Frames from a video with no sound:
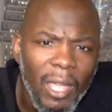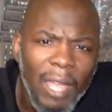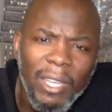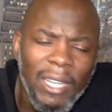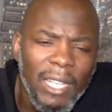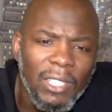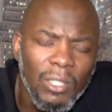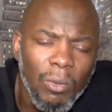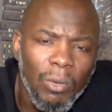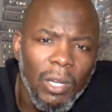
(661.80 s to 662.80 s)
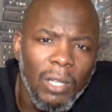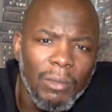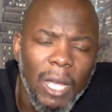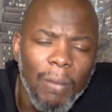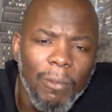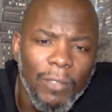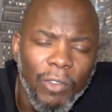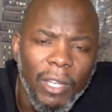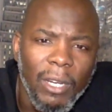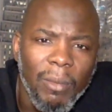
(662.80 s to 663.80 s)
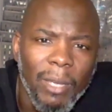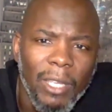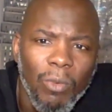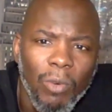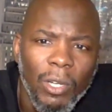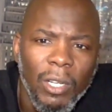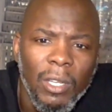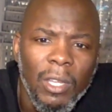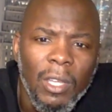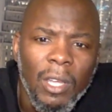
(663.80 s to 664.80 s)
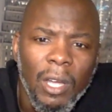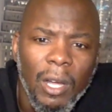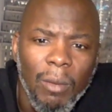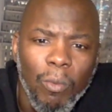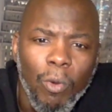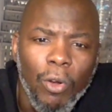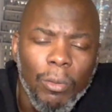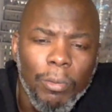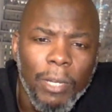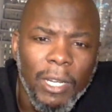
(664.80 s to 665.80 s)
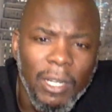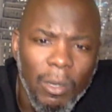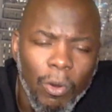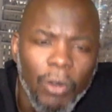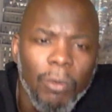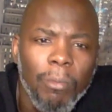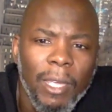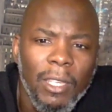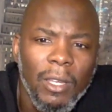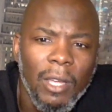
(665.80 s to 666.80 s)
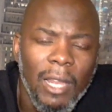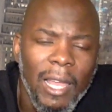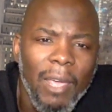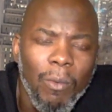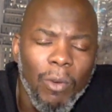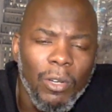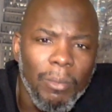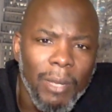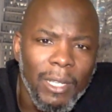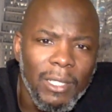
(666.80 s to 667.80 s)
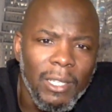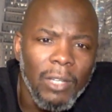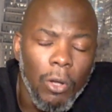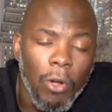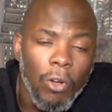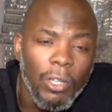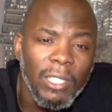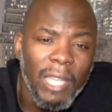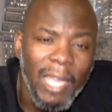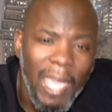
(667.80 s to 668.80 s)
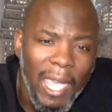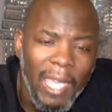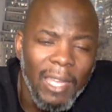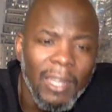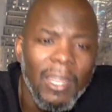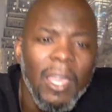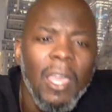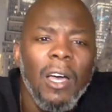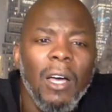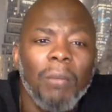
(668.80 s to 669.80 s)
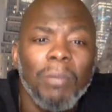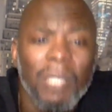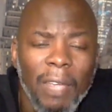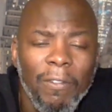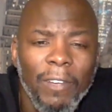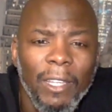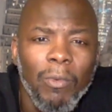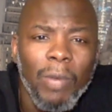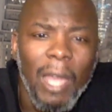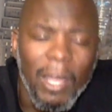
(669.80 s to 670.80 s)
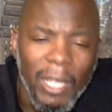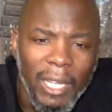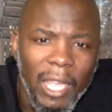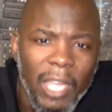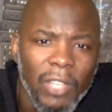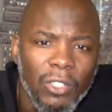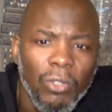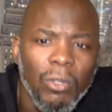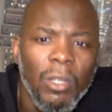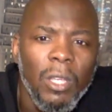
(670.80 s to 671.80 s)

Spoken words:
I think that's just the job of a trainer, man. You want to work, put in the work, make your client work the best or the hardest they can safely without getting injured.